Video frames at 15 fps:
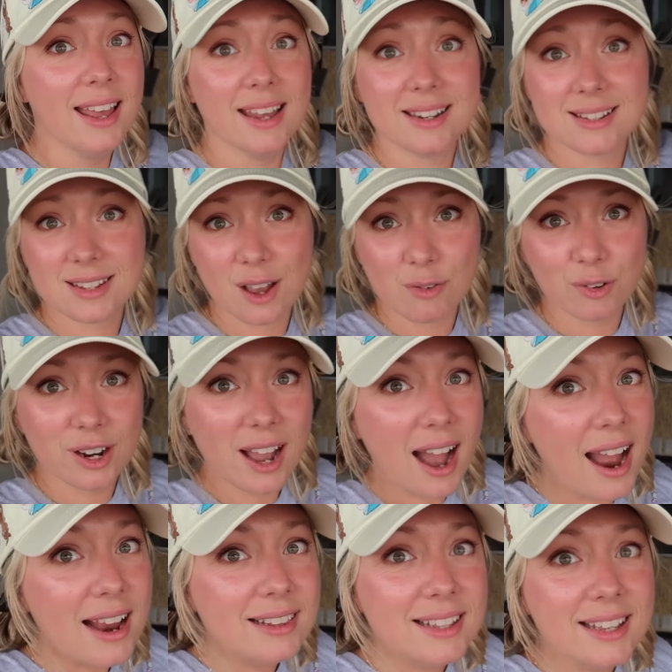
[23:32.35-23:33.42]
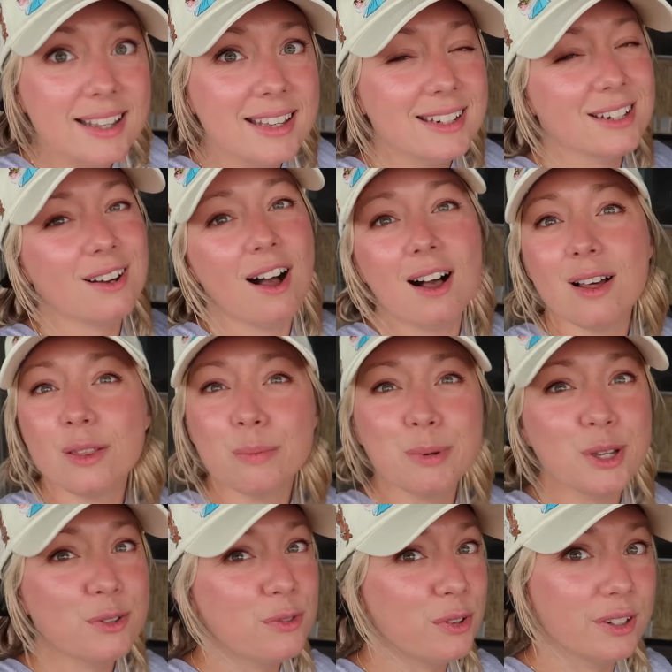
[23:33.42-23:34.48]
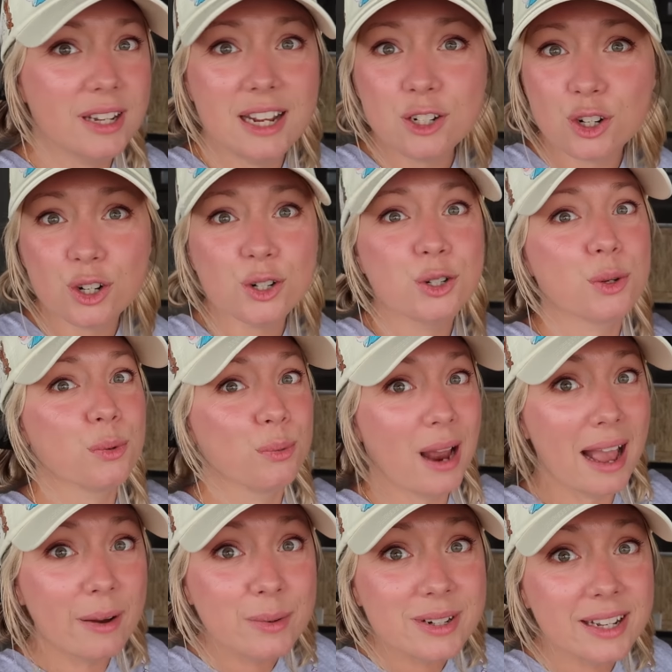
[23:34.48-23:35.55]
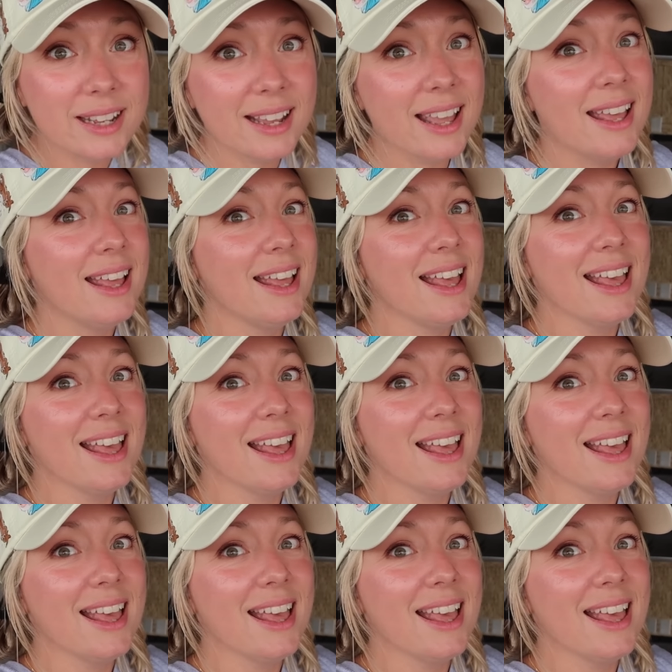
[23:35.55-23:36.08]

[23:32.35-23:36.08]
and Discovery Island and all the beautiful nature surrounding